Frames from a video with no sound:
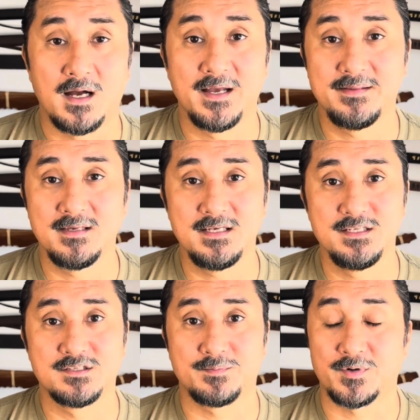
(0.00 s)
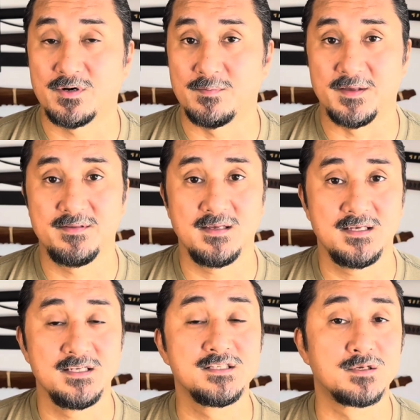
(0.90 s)
I think he's superb. I think
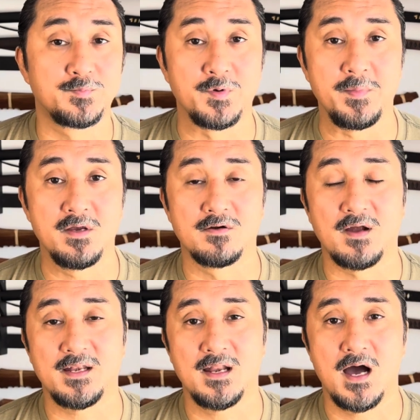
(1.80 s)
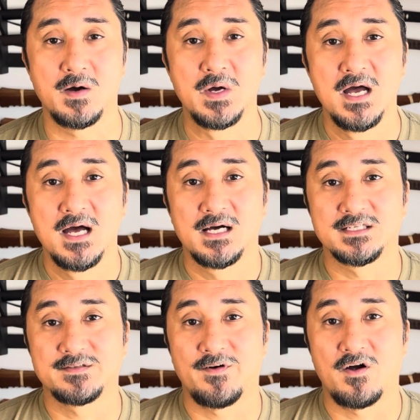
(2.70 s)
he's the premier right now
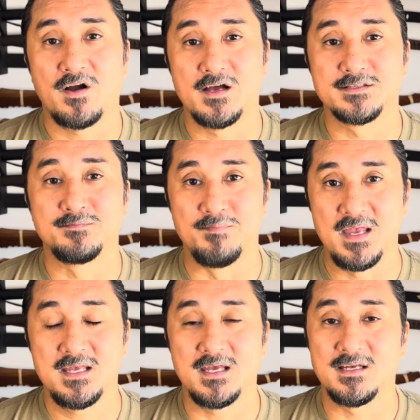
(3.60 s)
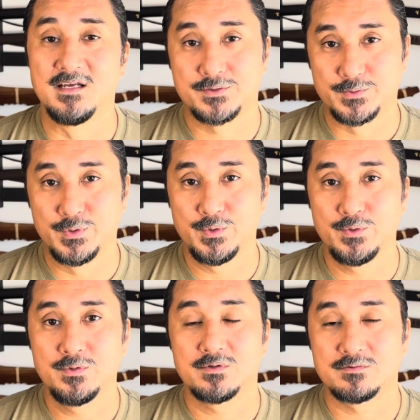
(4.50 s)
as far as making
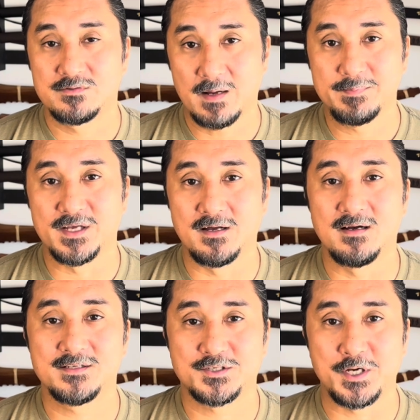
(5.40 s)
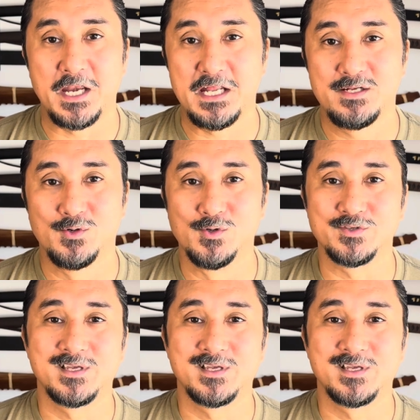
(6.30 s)
true replica training tools.